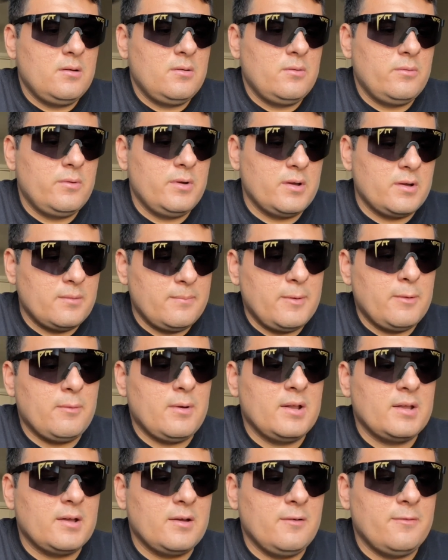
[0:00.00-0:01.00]
We're going to be
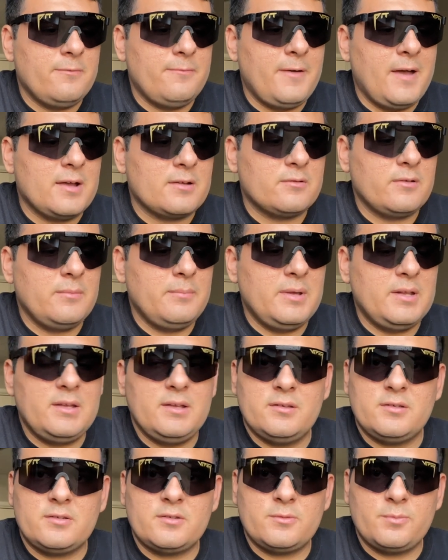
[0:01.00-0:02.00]
running a Factory Mini
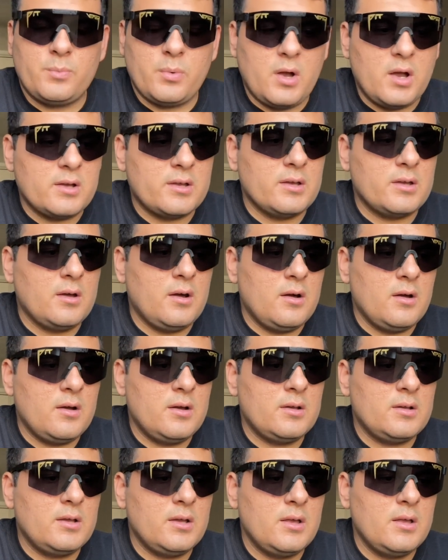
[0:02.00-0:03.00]
sprocket
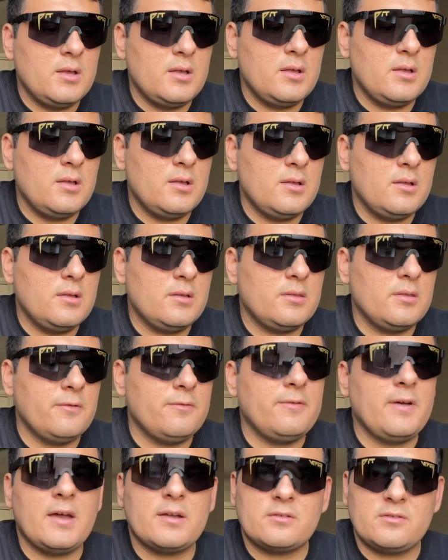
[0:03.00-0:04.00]
guard, the
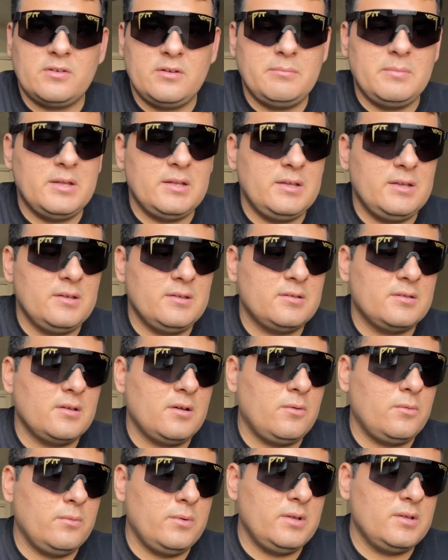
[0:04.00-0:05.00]
Factory Minis
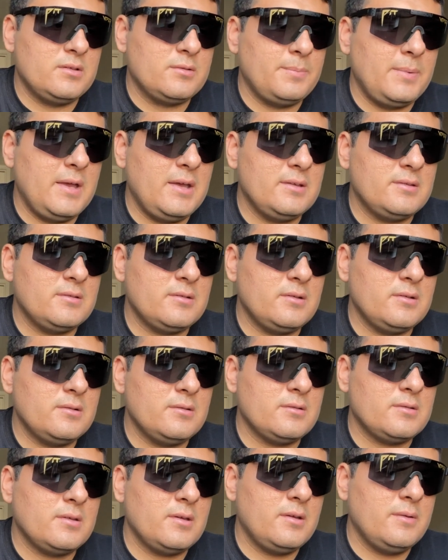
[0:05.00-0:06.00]
wheel spacers,
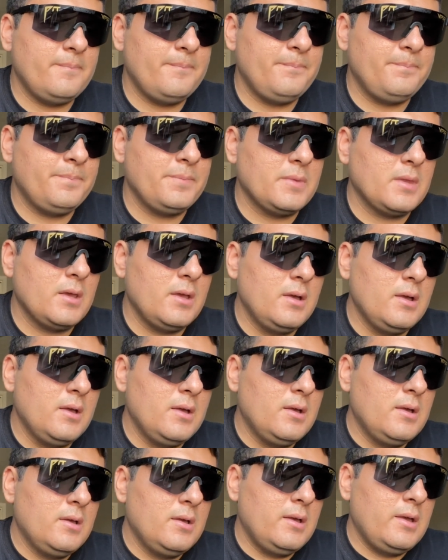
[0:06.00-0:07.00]

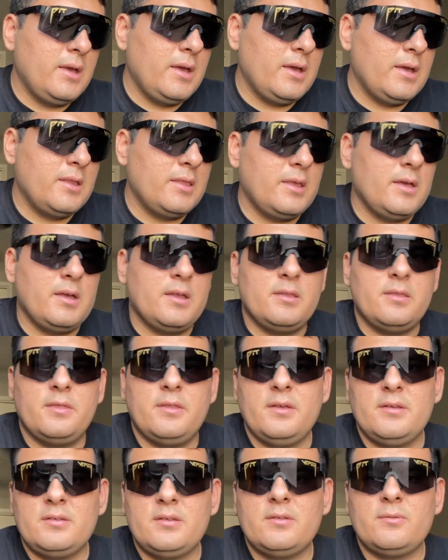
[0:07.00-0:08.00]
and then
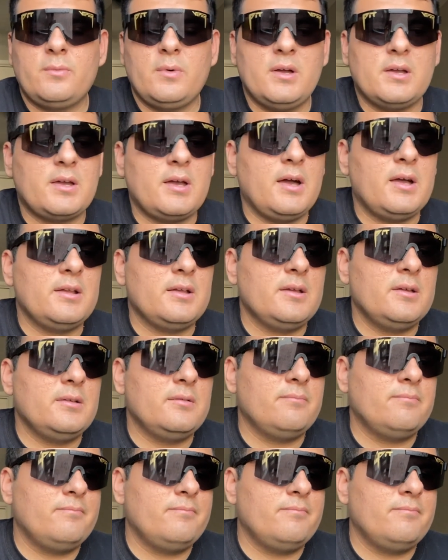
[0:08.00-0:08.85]
this is what kind of